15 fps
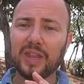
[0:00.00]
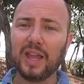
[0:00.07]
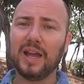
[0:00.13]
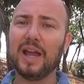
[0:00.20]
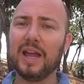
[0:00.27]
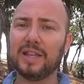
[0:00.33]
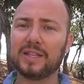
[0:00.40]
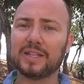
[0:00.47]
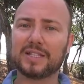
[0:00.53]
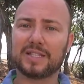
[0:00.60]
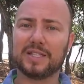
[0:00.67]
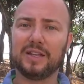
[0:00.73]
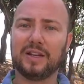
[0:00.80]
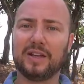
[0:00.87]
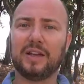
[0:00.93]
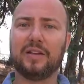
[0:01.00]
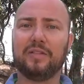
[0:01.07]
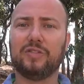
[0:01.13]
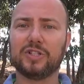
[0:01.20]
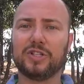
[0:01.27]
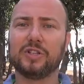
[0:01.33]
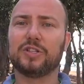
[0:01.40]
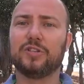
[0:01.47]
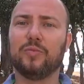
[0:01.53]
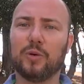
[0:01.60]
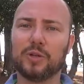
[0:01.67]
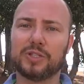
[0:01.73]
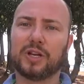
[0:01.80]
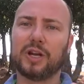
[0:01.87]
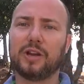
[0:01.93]
and it's the results of
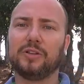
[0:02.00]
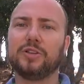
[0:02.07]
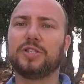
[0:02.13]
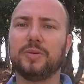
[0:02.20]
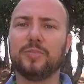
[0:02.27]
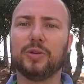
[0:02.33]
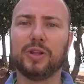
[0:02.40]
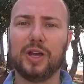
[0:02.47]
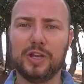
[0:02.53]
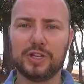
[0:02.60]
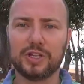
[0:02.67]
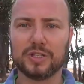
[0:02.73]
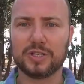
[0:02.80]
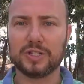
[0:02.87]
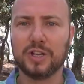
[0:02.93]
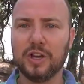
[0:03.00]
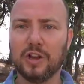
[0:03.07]
Monte Carlo simulations,